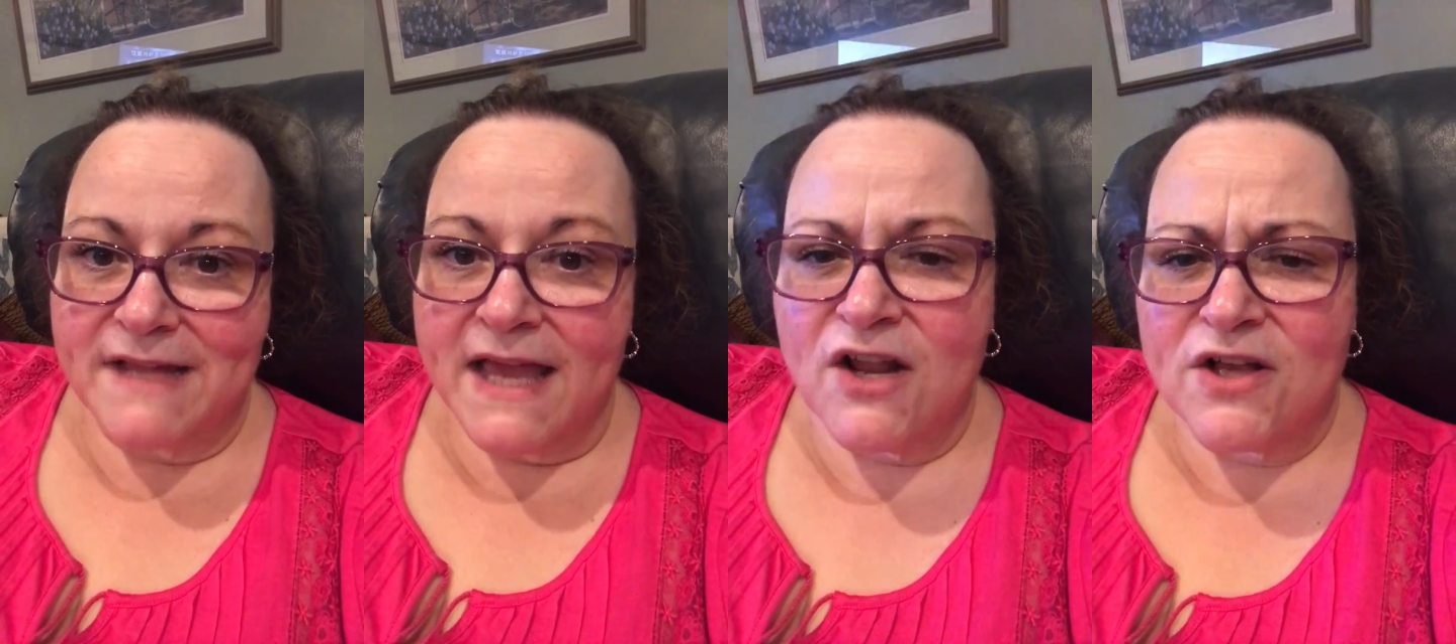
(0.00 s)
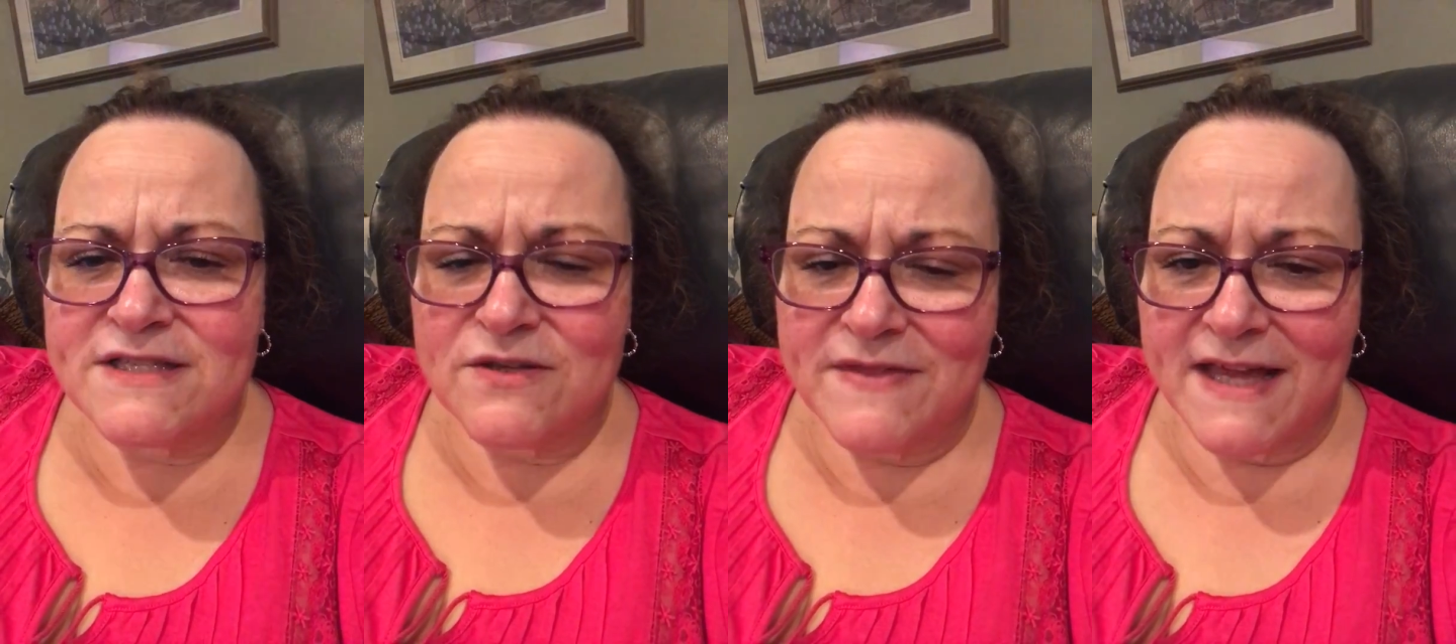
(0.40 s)
And
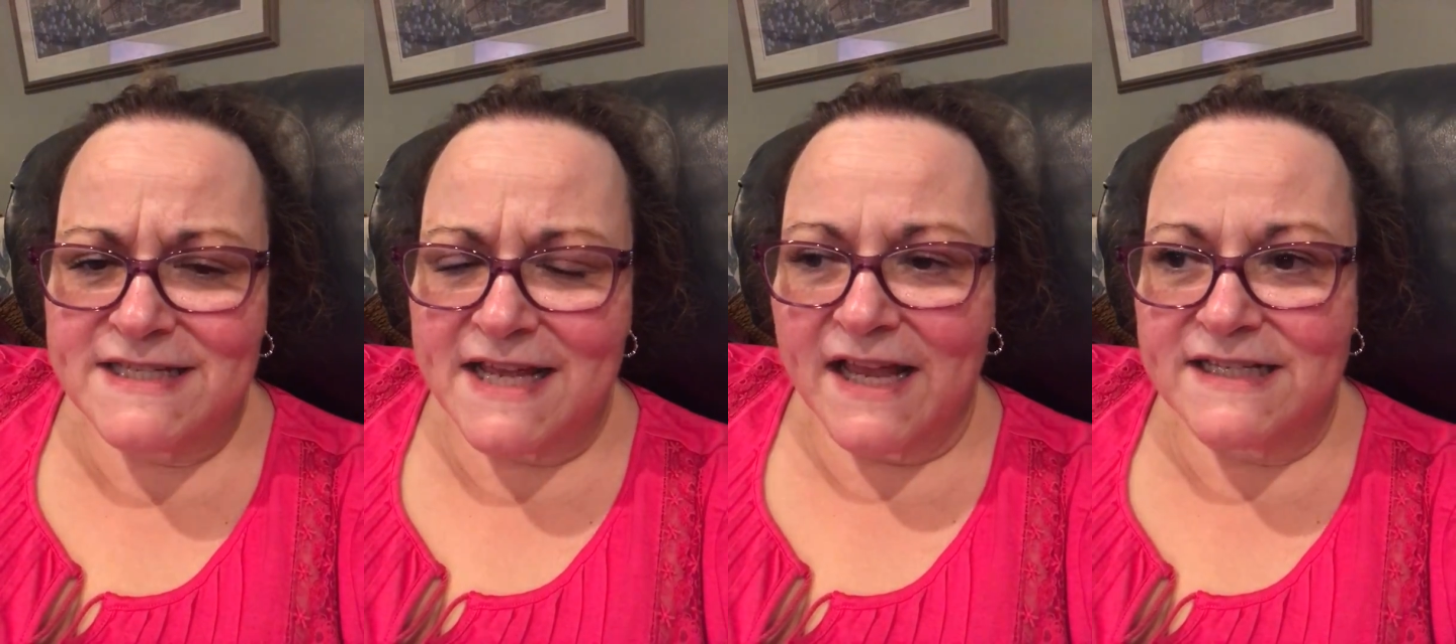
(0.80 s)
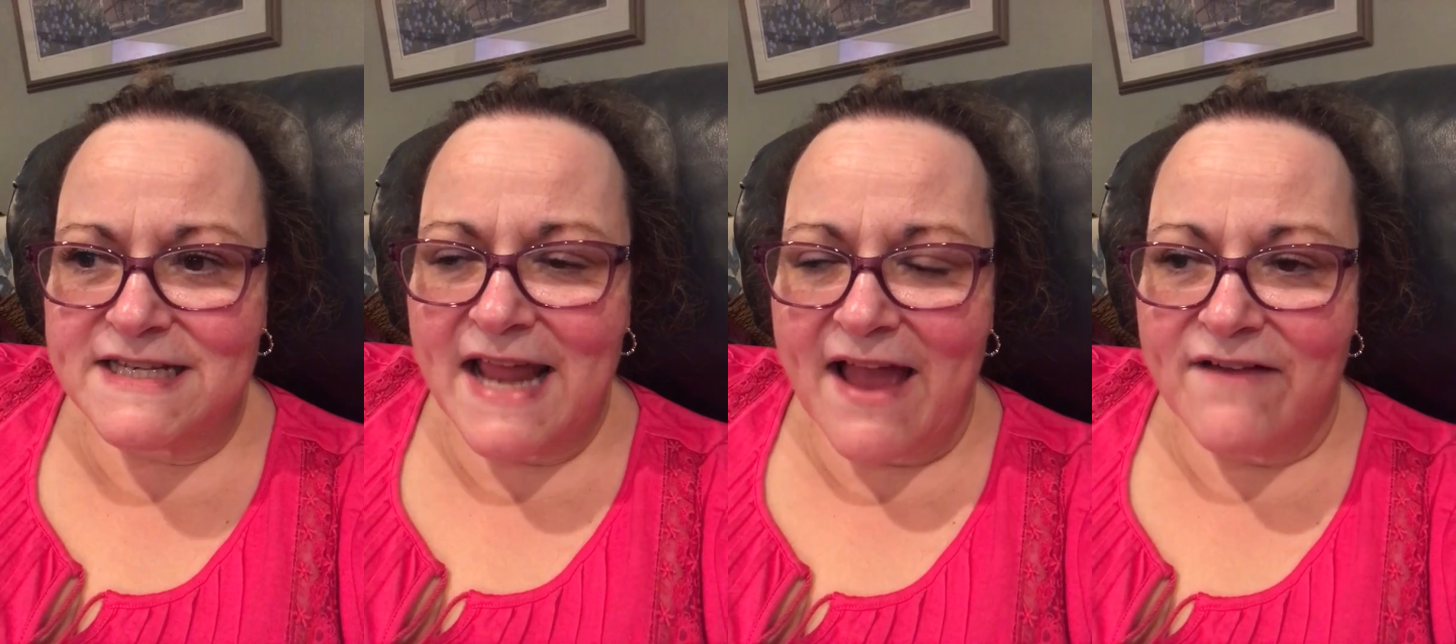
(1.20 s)
also that day I
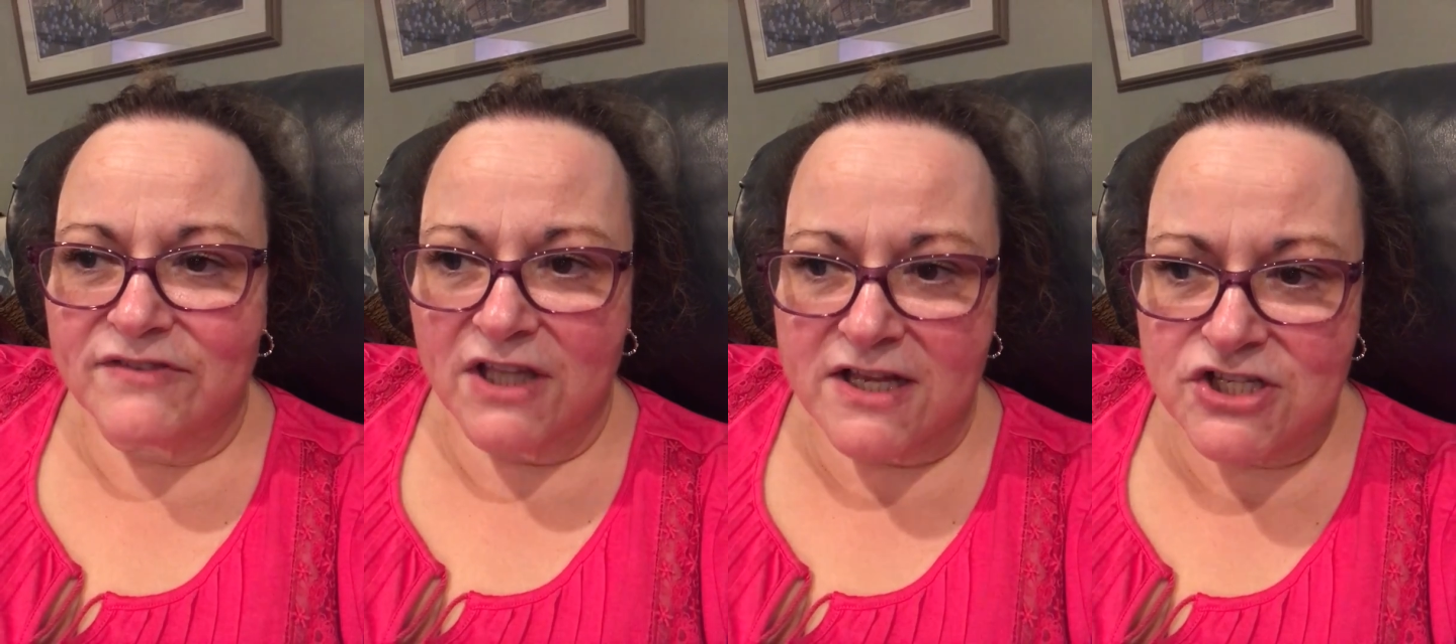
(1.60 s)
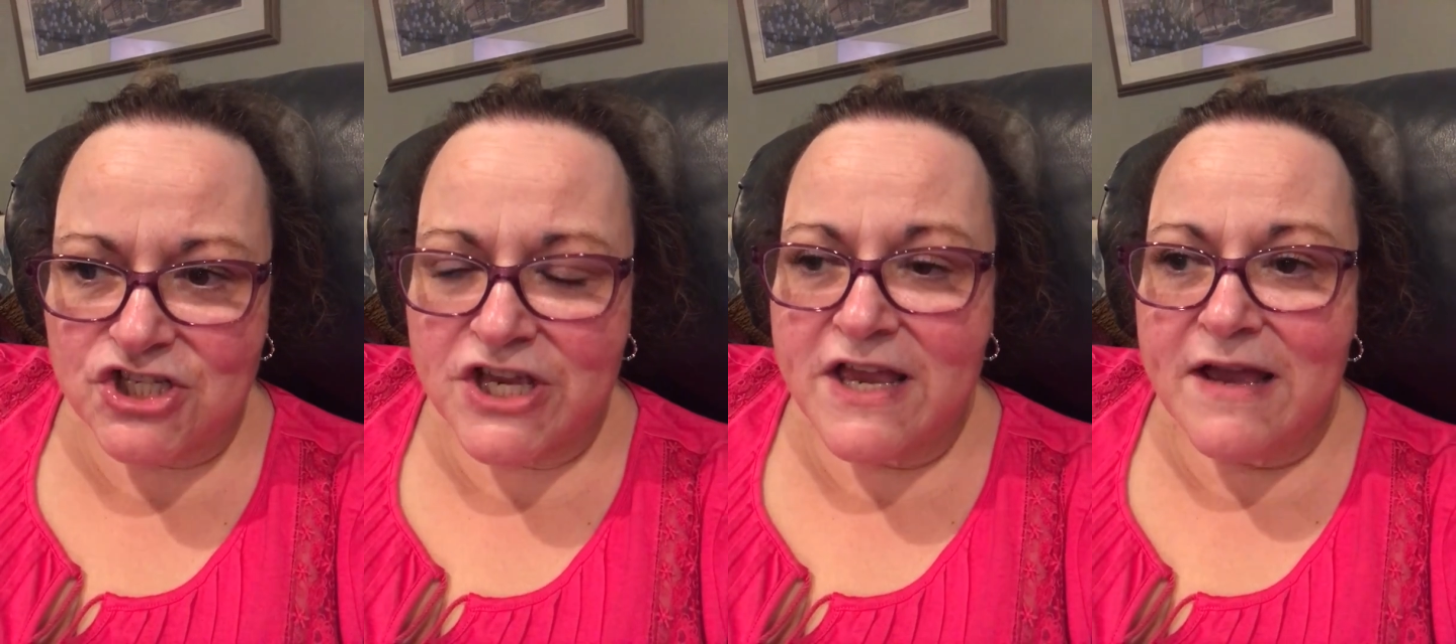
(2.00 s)
didn't have
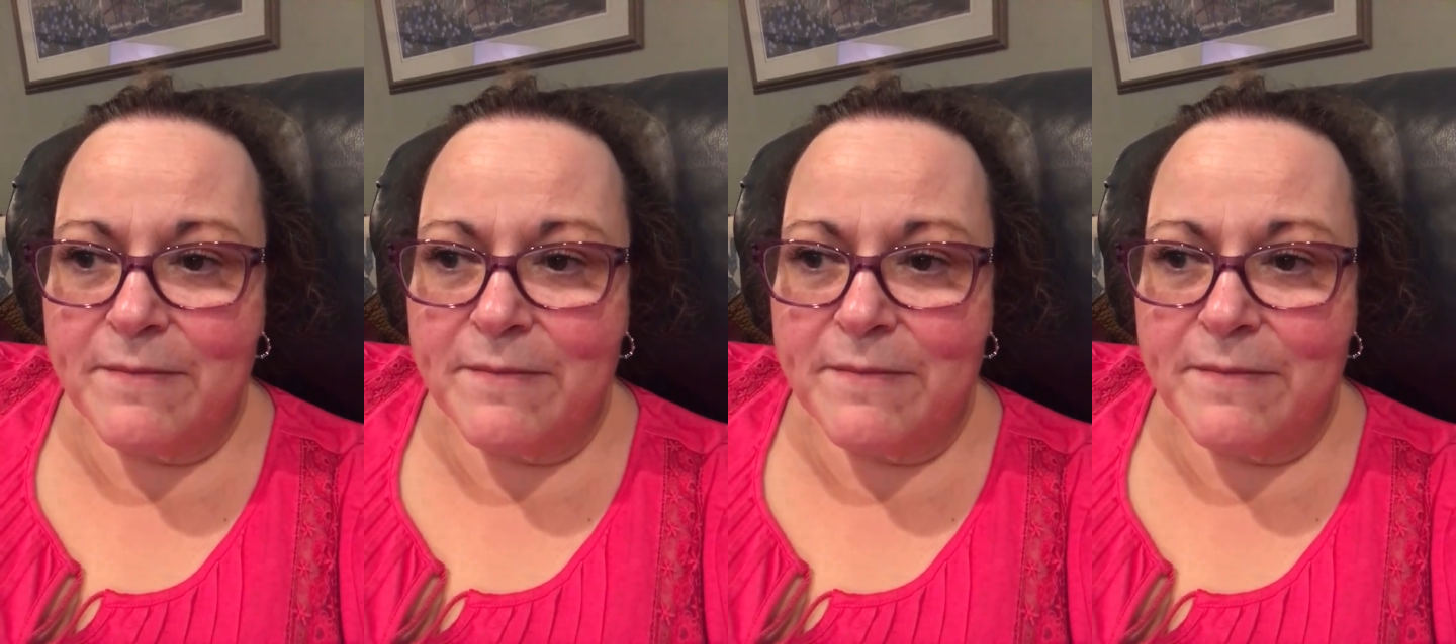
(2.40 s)
lunch,